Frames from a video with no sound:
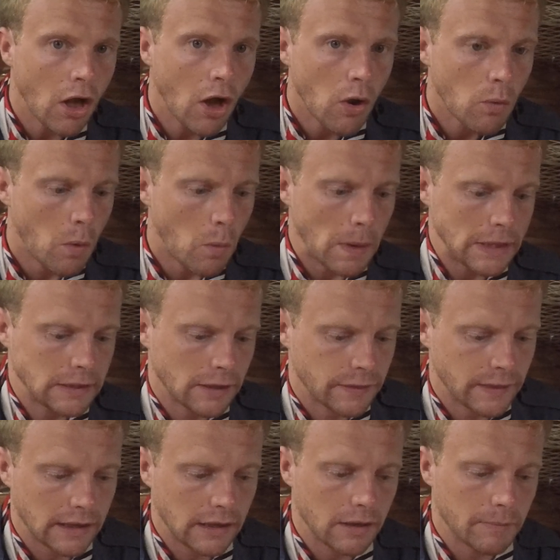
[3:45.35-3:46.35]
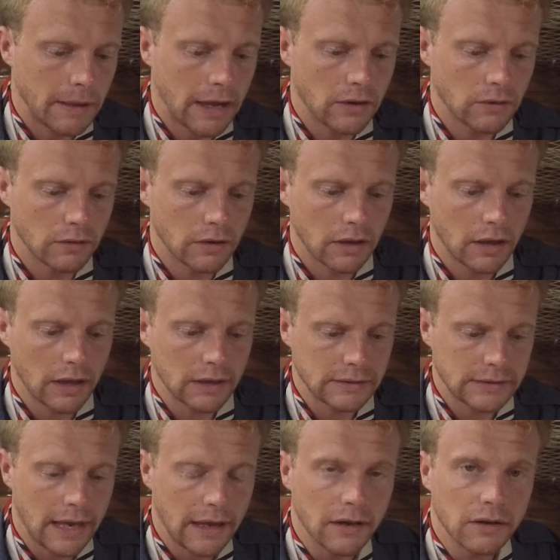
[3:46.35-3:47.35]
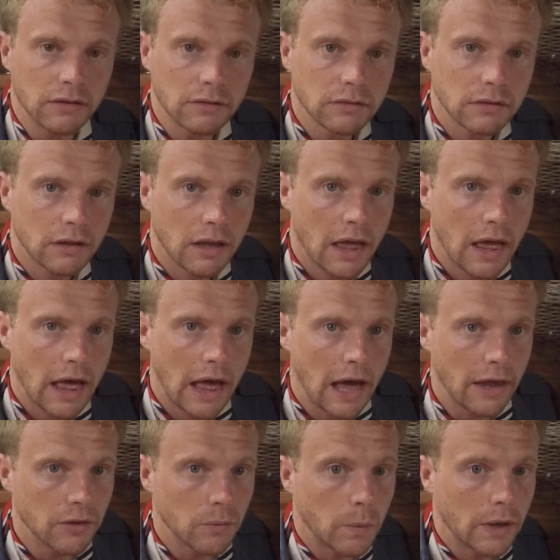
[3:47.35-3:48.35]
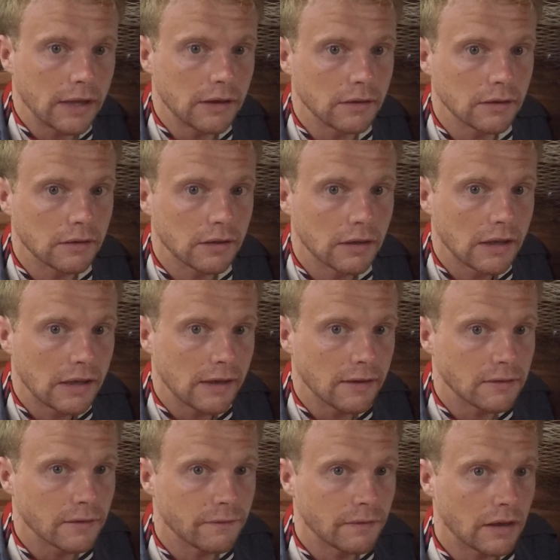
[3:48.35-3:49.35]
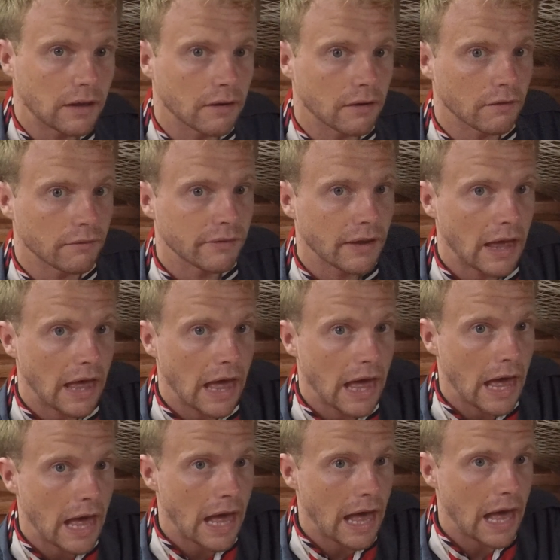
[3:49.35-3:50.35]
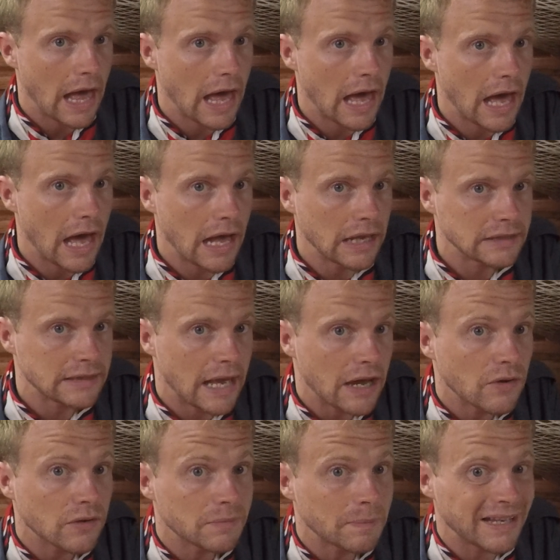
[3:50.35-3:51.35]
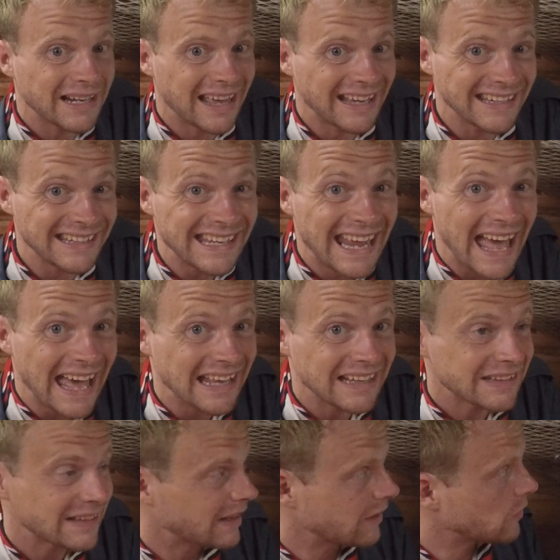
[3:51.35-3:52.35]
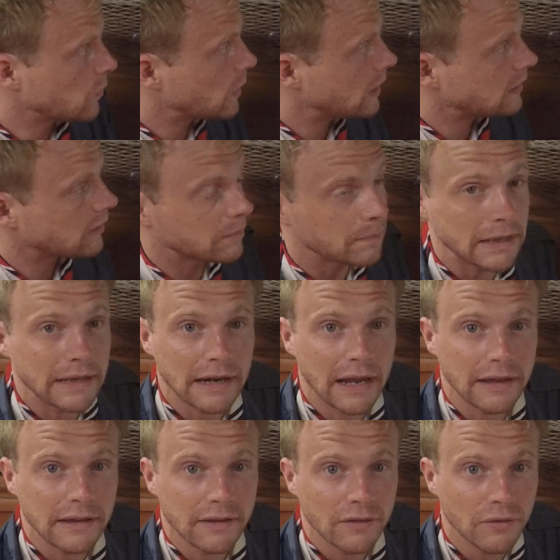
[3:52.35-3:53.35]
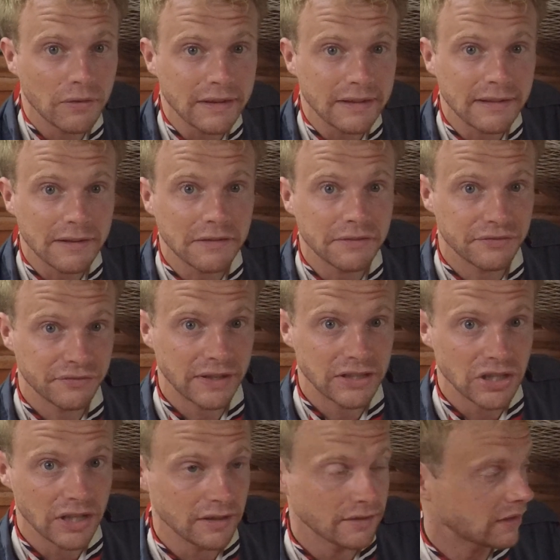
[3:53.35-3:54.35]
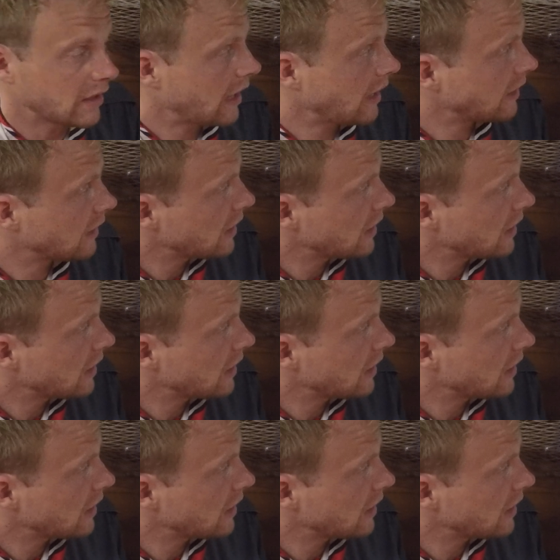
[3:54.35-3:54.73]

One way to think about a sail and the wind is to think of a sail as being like a net and the wind as being like all these little fishies, okay?